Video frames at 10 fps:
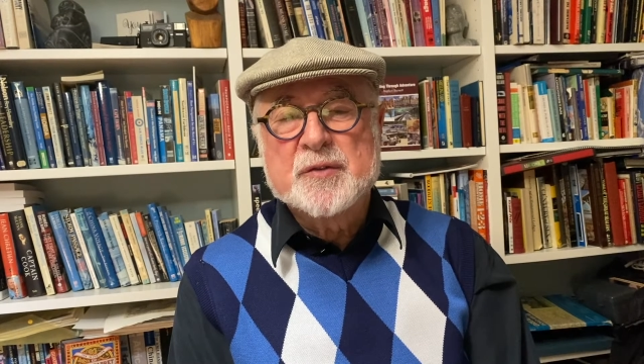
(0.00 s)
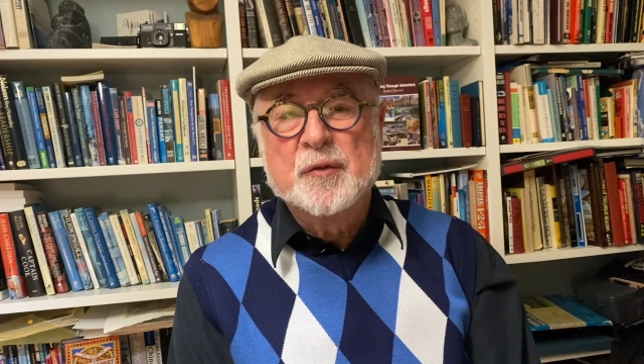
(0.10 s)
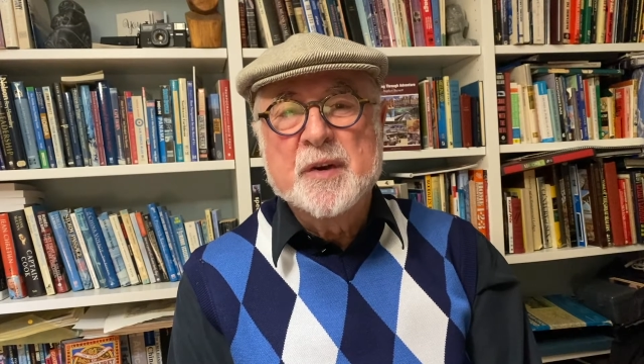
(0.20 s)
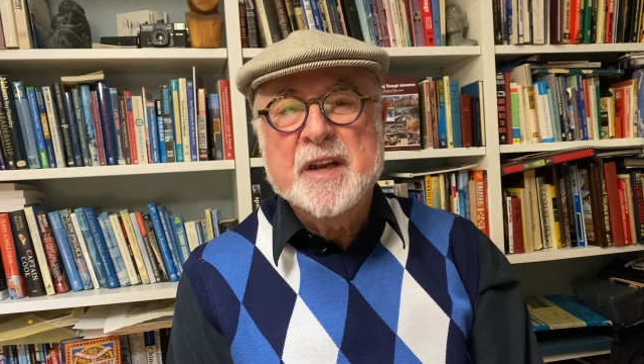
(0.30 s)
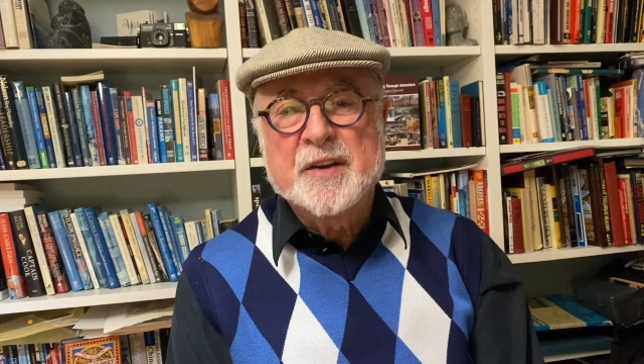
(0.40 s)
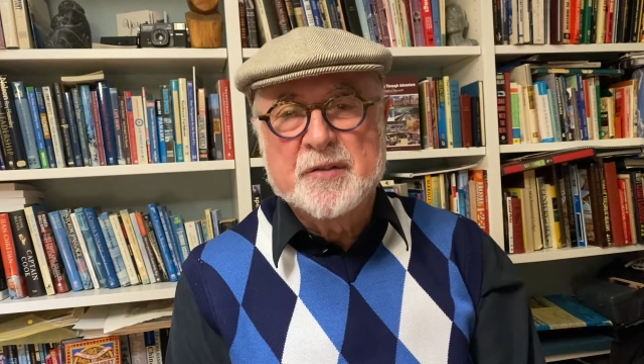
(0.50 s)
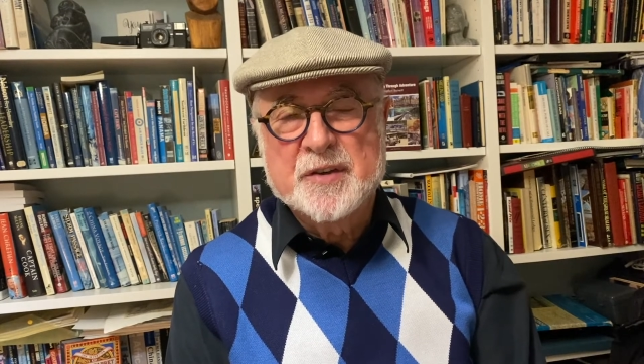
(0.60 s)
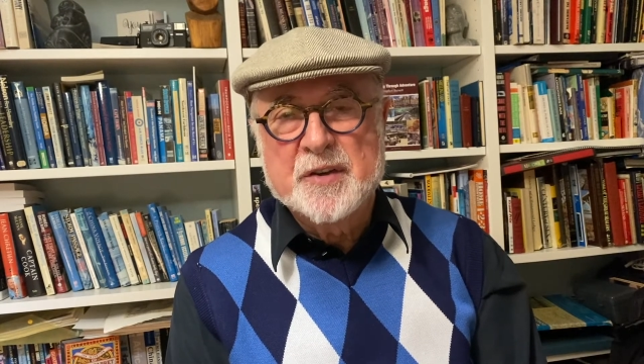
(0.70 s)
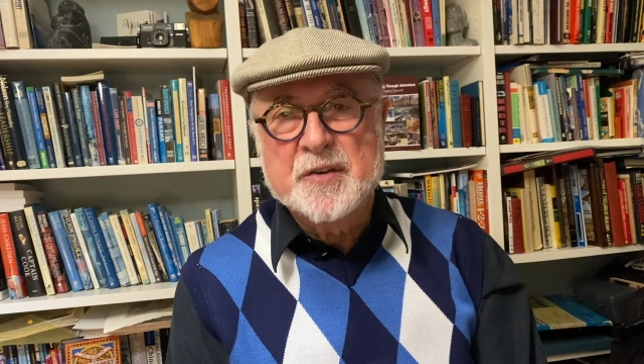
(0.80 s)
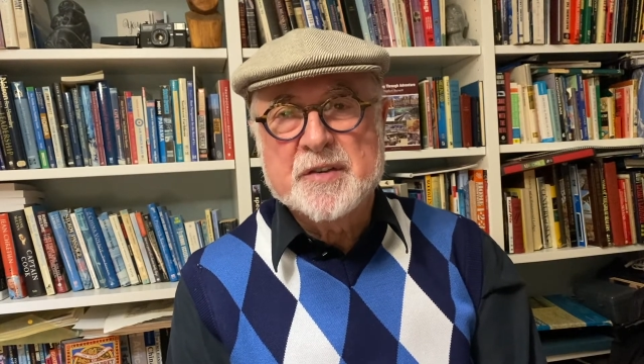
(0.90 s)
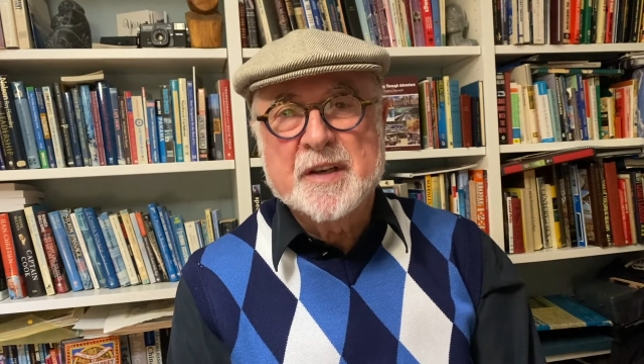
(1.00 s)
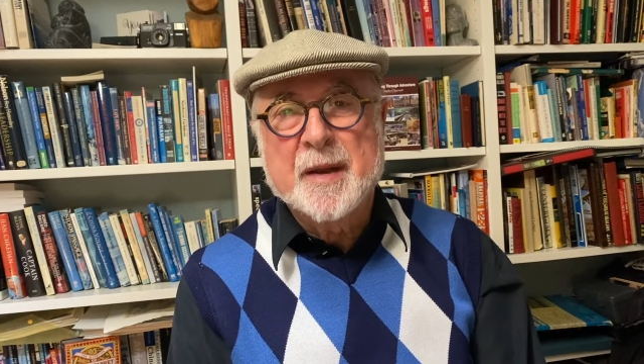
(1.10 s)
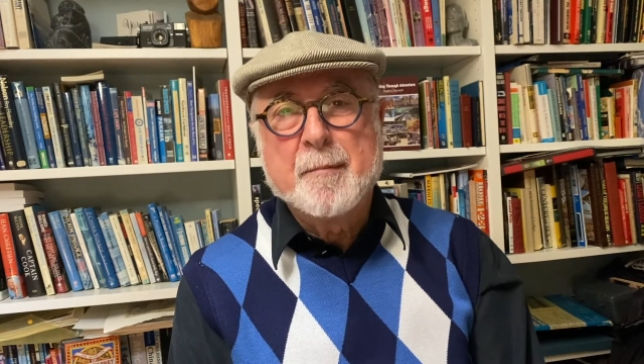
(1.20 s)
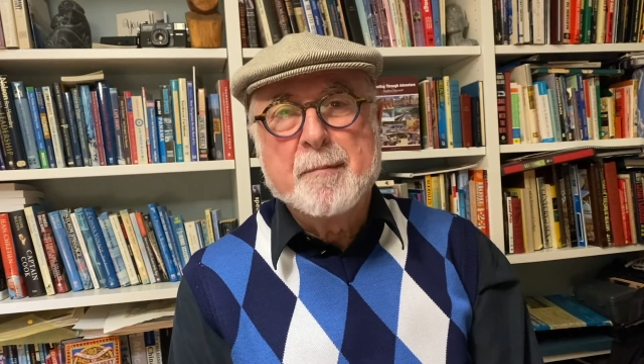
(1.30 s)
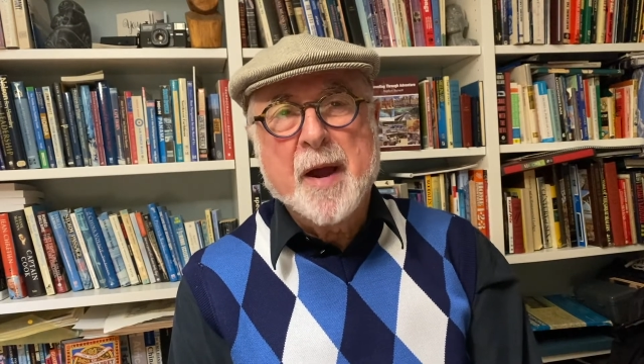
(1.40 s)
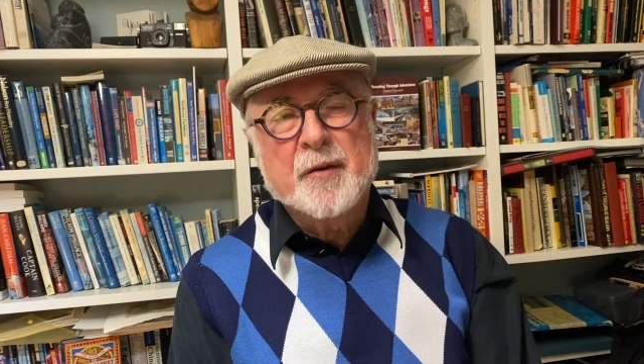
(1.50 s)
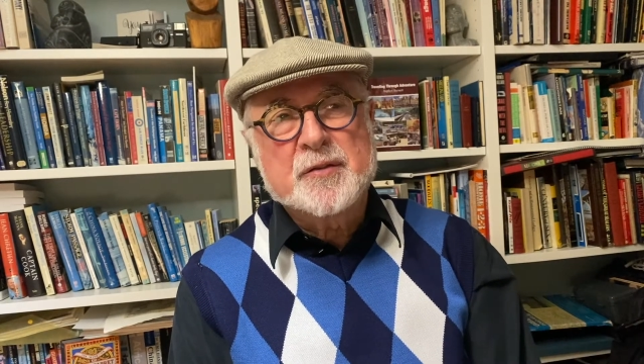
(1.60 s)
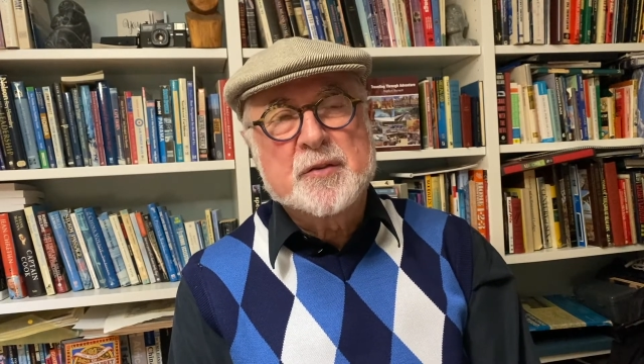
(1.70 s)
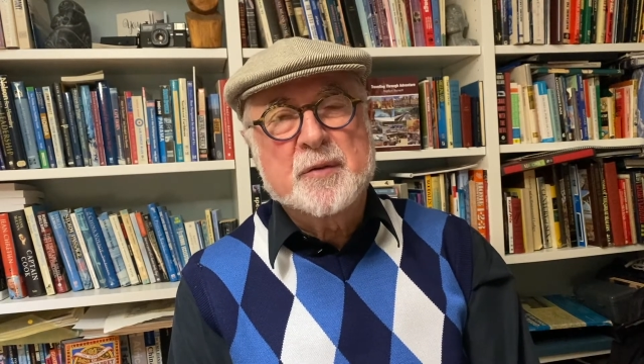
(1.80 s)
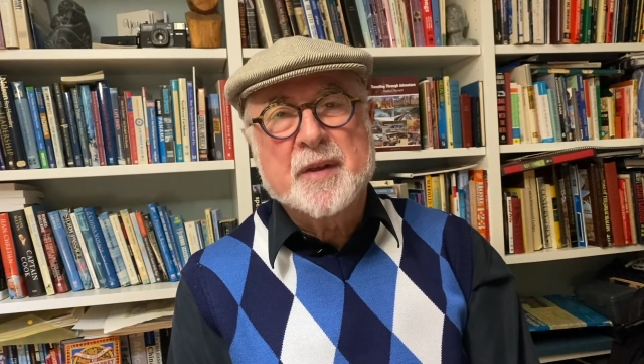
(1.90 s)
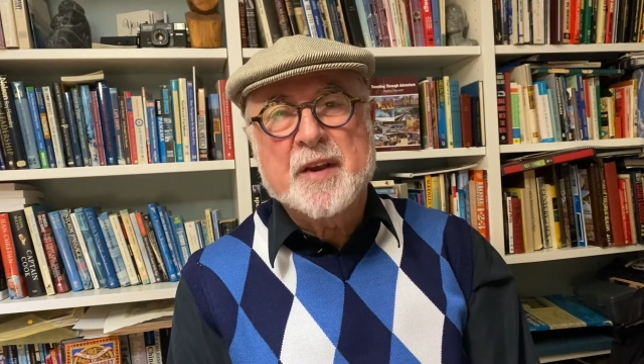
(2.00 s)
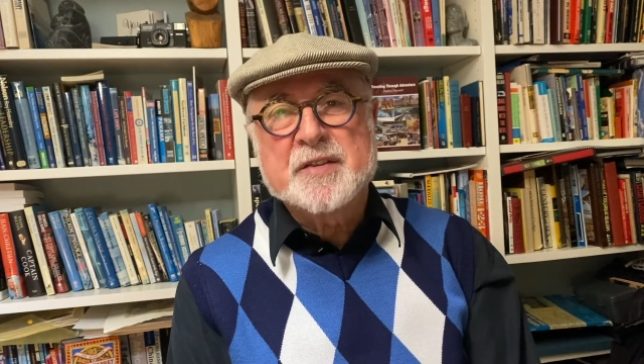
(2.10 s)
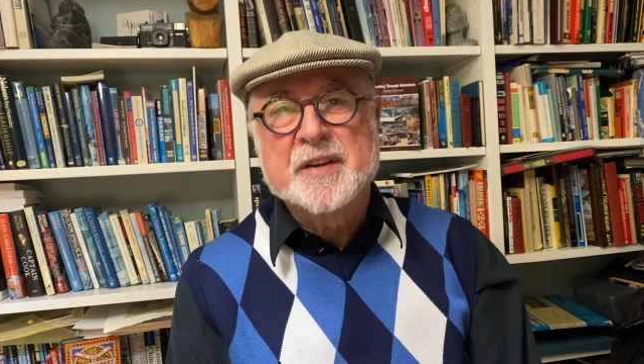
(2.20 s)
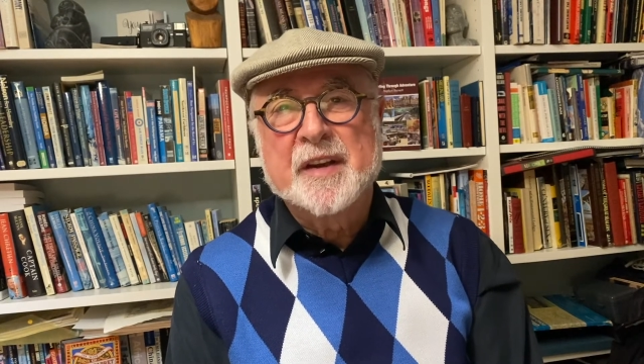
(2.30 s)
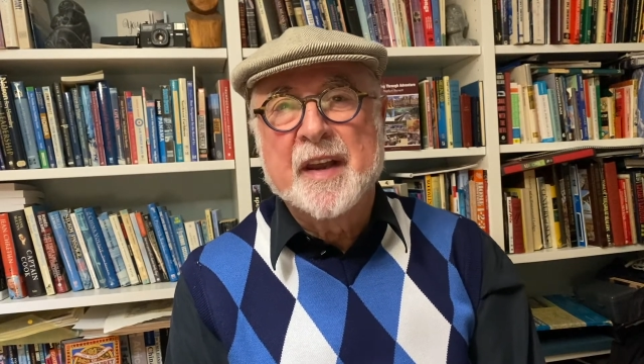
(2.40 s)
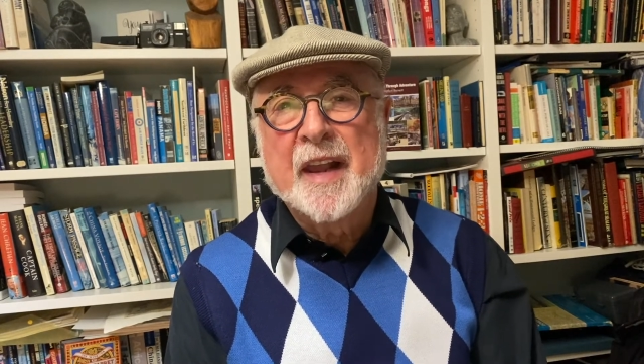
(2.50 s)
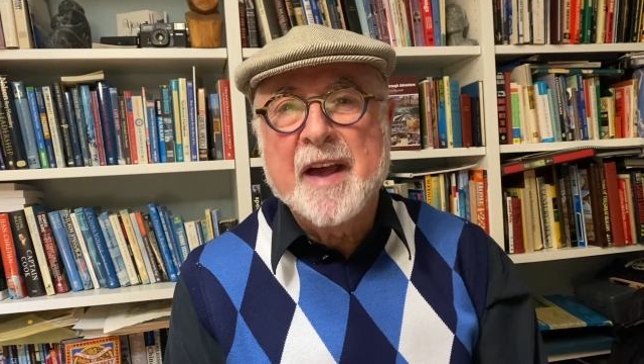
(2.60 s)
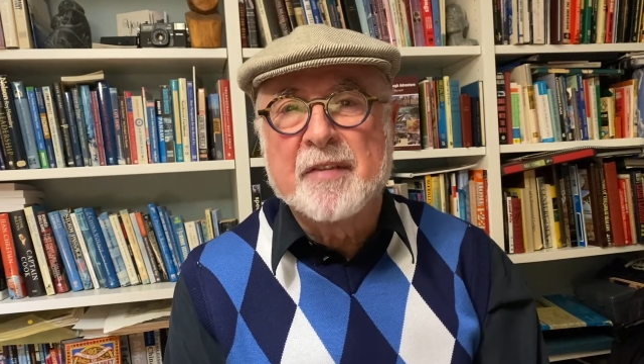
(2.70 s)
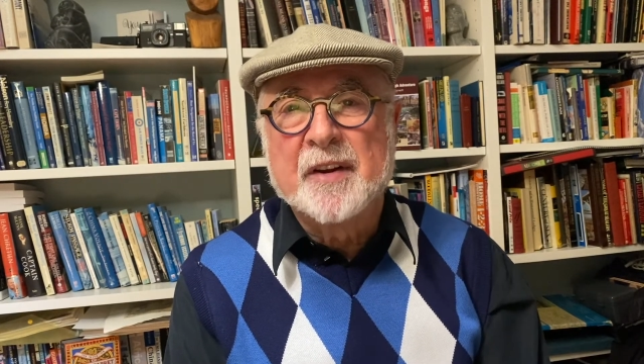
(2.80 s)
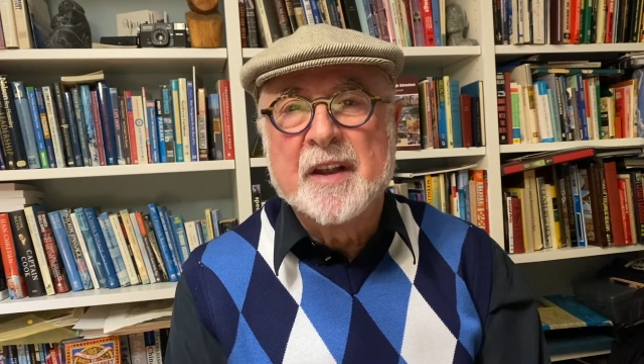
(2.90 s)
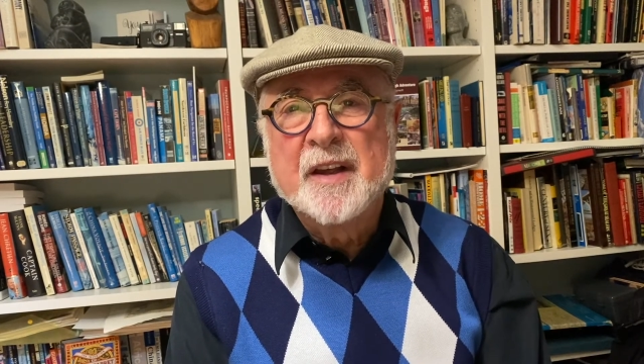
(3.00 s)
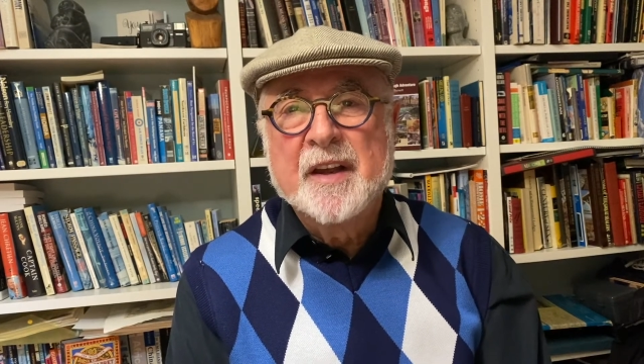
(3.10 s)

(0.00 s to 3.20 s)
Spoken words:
reintroduced in about 2011